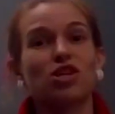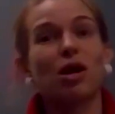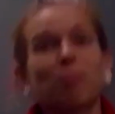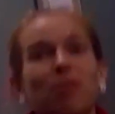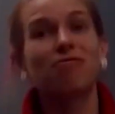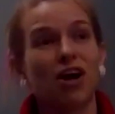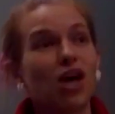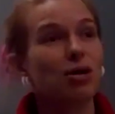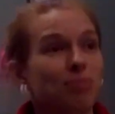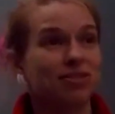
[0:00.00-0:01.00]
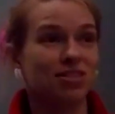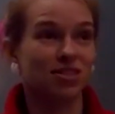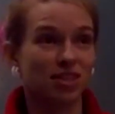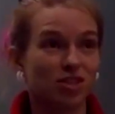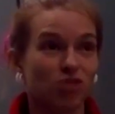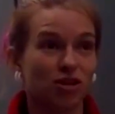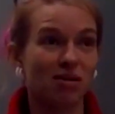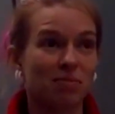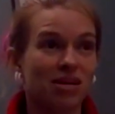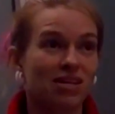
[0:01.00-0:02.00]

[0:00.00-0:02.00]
the number of variables is extreme.